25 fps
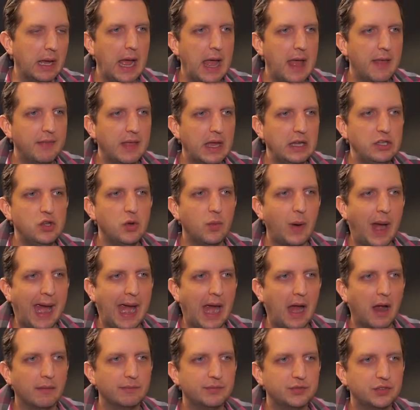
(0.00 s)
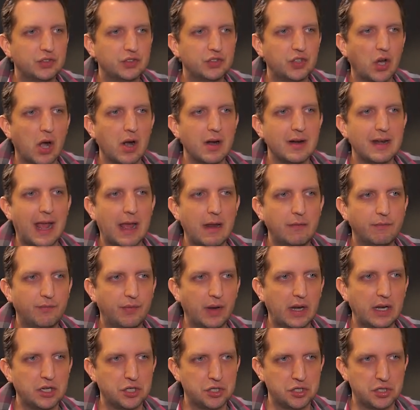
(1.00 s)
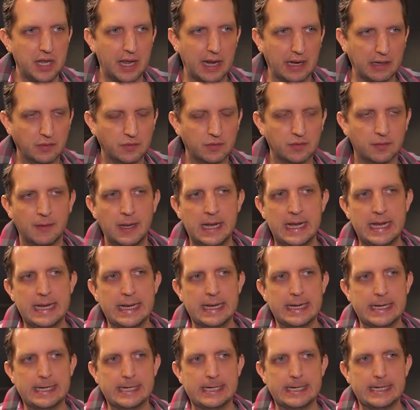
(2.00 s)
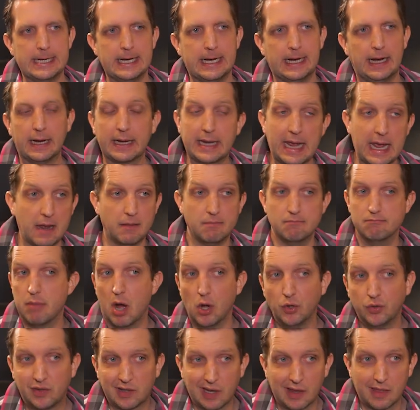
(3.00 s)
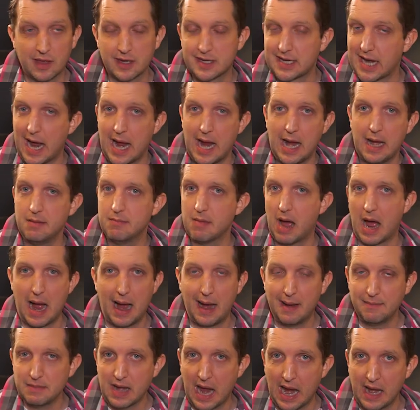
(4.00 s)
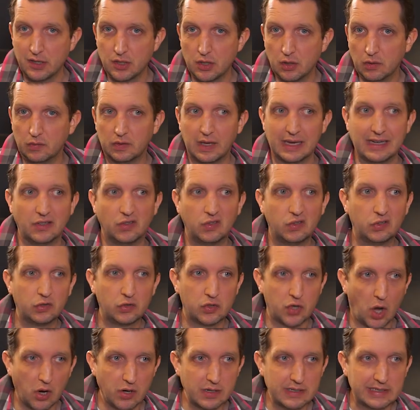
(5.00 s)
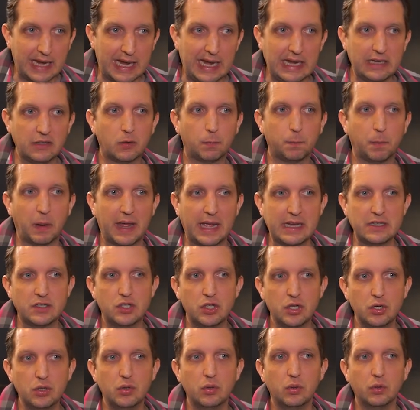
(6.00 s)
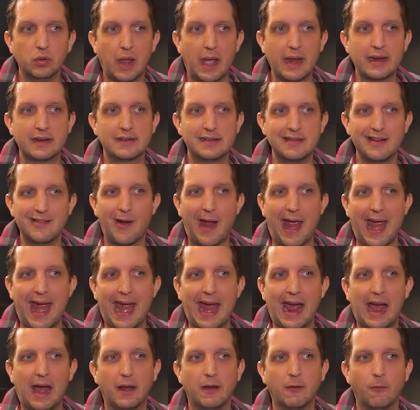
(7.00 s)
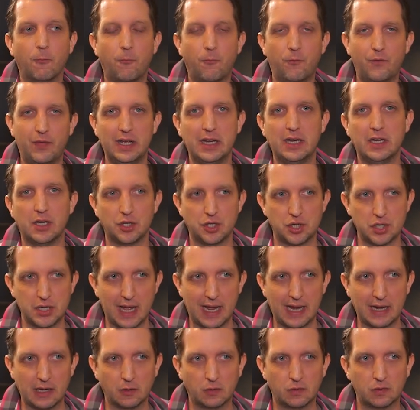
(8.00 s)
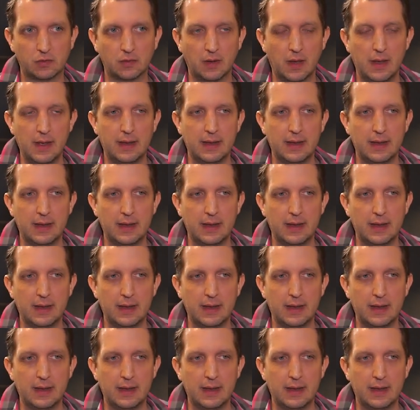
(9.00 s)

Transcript: And then you have start and finish dates. Again, most of the time, I'm not using start dates, but I do like to add finish dates.